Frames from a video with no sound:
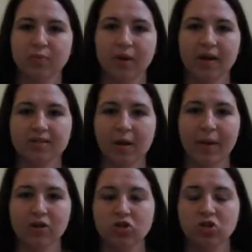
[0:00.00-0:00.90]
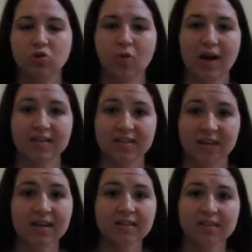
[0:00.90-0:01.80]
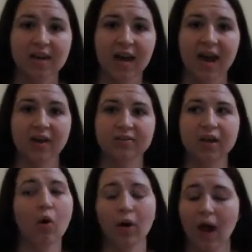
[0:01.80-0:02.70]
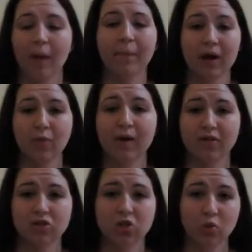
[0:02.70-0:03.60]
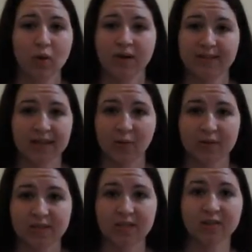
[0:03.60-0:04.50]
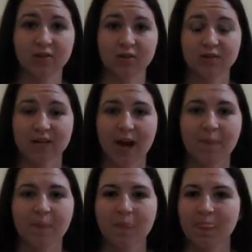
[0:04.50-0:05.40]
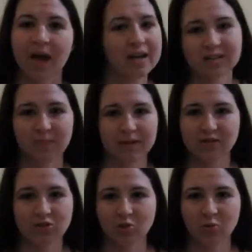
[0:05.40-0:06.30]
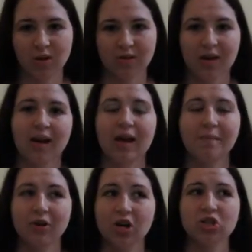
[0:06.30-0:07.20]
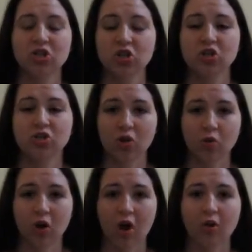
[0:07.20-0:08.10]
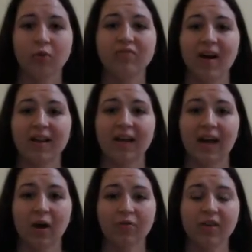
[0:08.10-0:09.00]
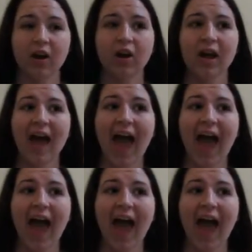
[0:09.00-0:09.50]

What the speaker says: to pick us up at 2 and 6, and I was like, okay, I better make the 2 one because I don't want to sit there the whole time. I didn't make the 2 one. Immigration took so long. We finally got out there